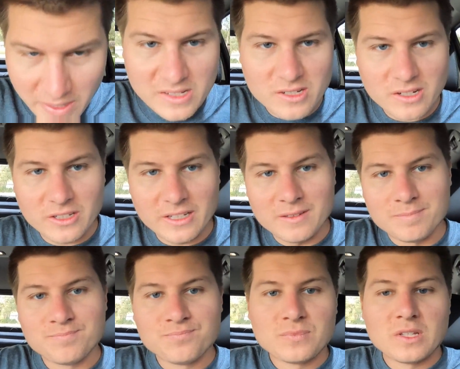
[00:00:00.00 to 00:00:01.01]
basically,
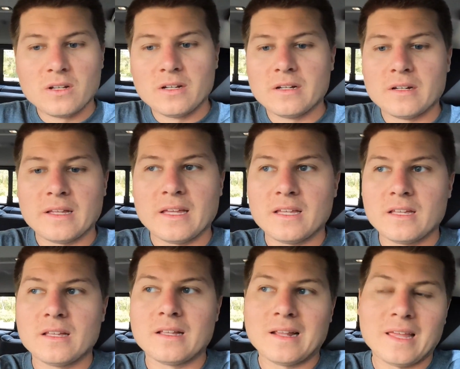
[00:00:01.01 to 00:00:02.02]

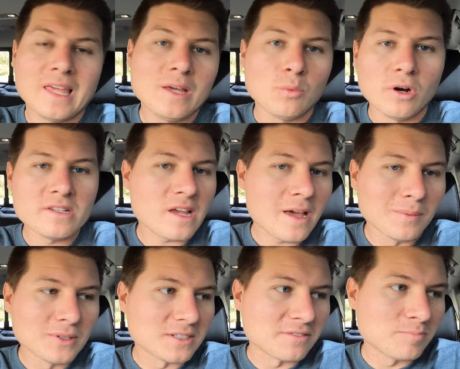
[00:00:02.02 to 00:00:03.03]
he was
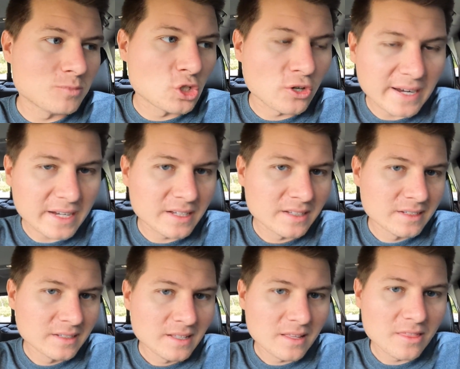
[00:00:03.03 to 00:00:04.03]
able to trick
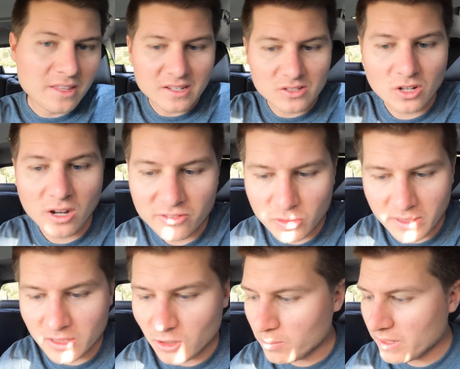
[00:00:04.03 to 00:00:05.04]
the
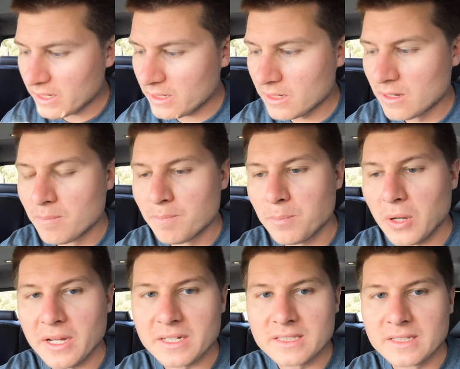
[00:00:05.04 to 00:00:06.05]
software a little bit,
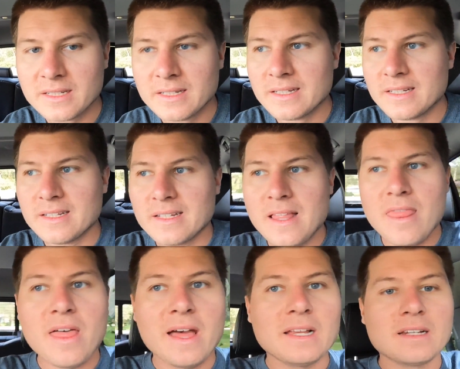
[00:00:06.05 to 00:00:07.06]
but
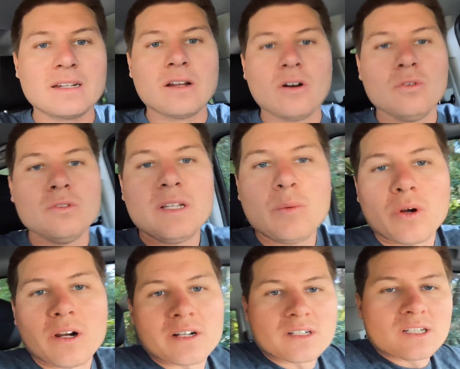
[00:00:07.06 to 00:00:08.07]
that only
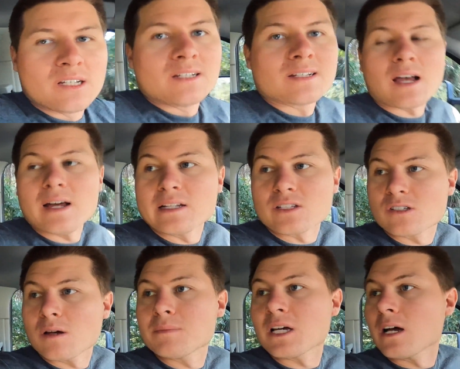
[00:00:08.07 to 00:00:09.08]
worked kind of
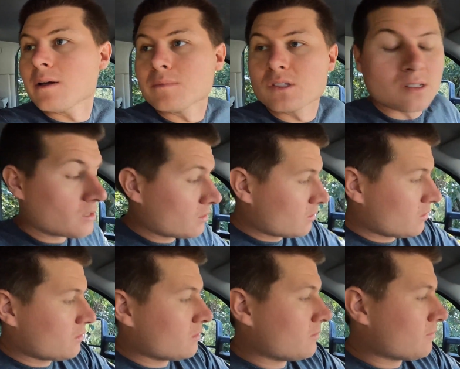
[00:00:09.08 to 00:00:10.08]
sometimes. Better
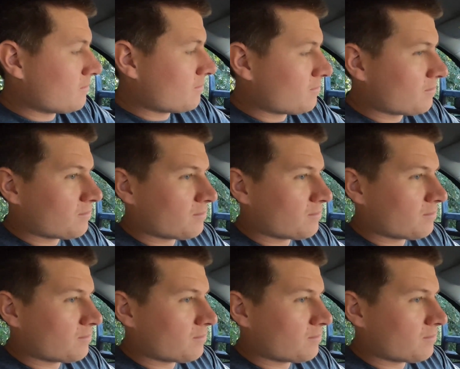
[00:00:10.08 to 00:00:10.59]
on